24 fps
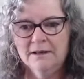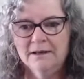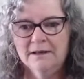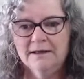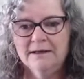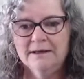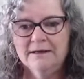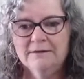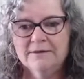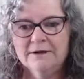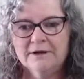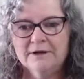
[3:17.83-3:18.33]

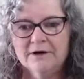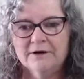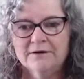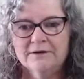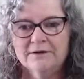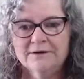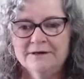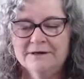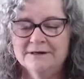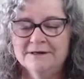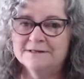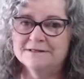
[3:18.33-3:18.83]
here we go.
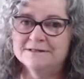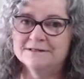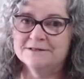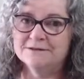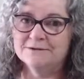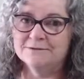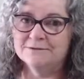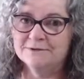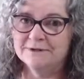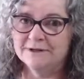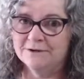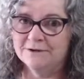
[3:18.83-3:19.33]
It is
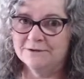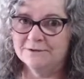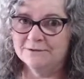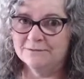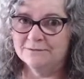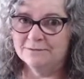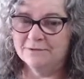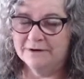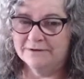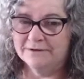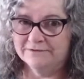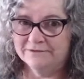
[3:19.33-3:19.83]
still the
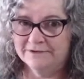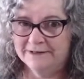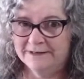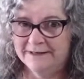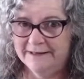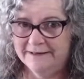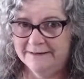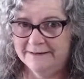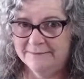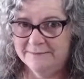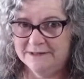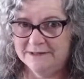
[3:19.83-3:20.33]
Gilded Reverie
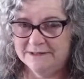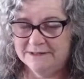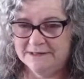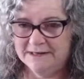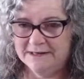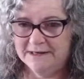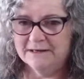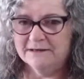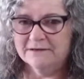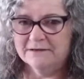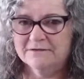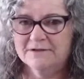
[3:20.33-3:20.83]
Lenormand
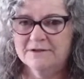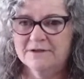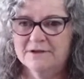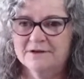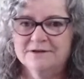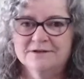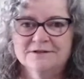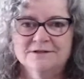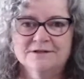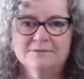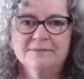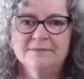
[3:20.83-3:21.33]
deck for
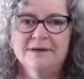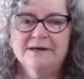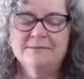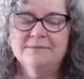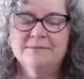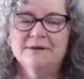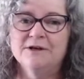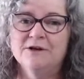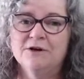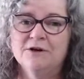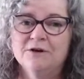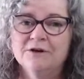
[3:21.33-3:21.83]
those that may
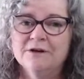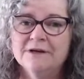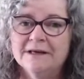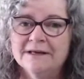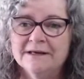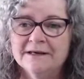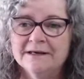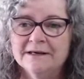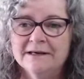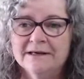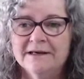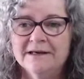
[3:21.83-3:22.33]
be new
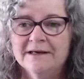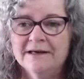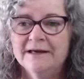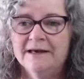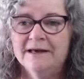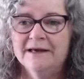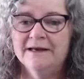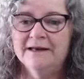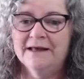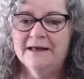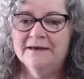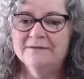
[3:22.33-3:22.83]
here
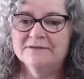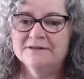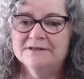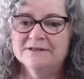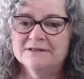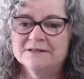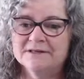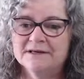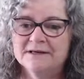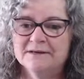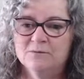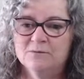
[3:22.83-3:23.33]
and haven't
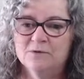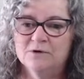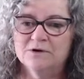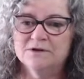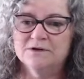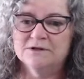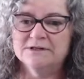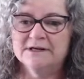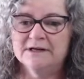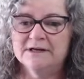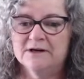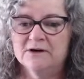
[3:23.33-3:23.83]
seen
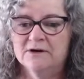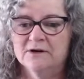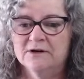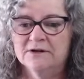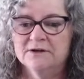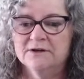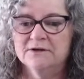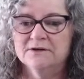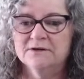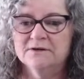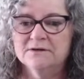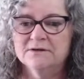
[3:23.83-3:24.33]
what deck I
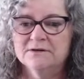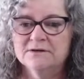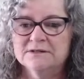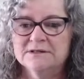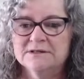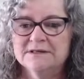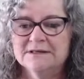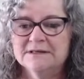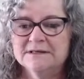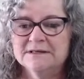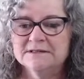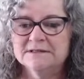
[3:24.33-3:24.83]
use.
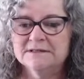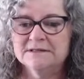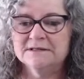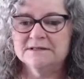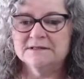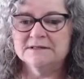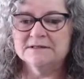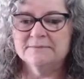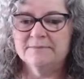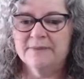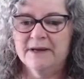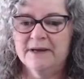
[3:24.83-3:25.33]
It is the
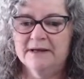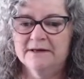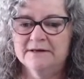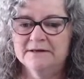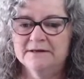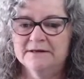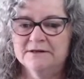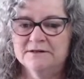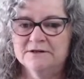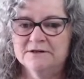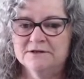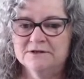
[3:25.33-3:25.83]

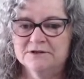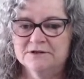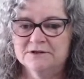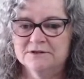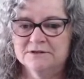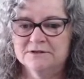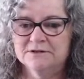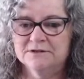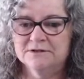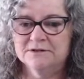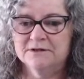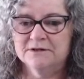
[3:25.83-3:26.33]
expanded
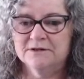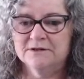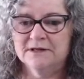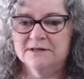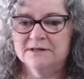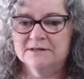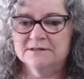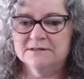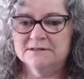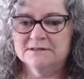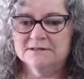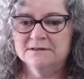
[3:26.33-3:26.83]
edition, so
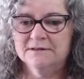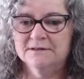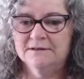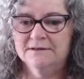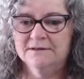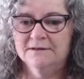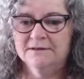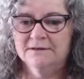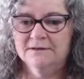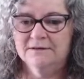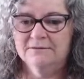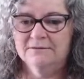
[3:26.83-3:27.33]
that's
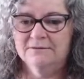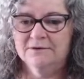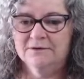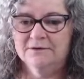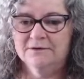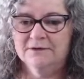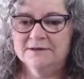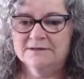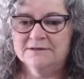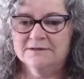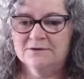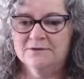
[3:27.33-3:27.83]
what
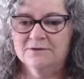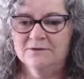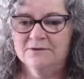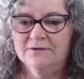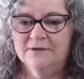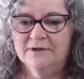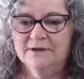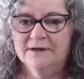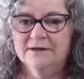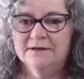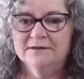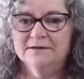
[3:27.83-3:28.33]
that's got
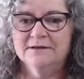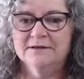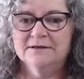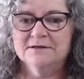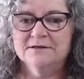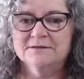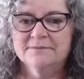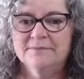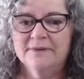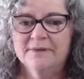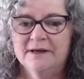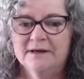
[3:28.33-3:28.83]
there, the
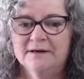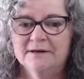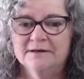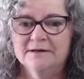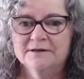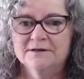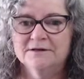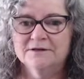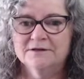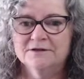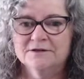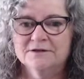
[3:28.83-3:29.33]
expanded
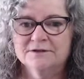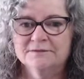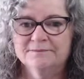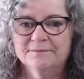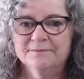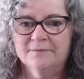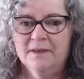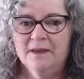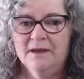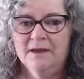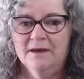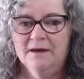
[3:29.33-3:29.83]
edition.
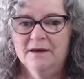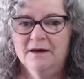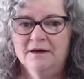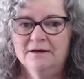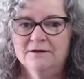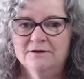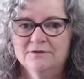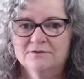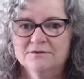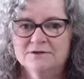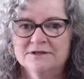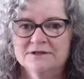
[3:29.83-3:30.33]

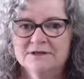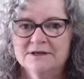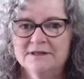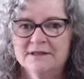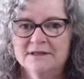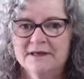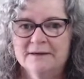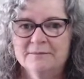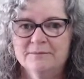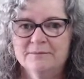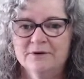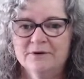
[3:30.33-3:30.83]
And you'll see
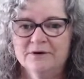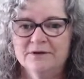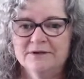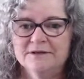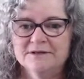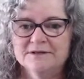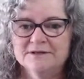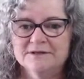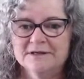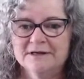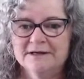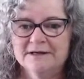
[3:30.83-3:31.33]
that by
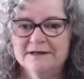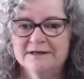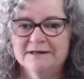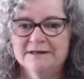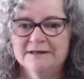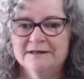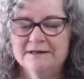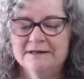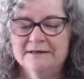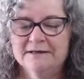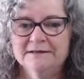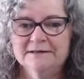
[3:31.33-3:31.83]
this card
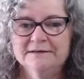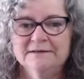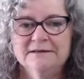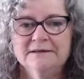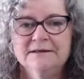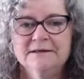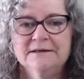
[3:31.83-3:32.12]
here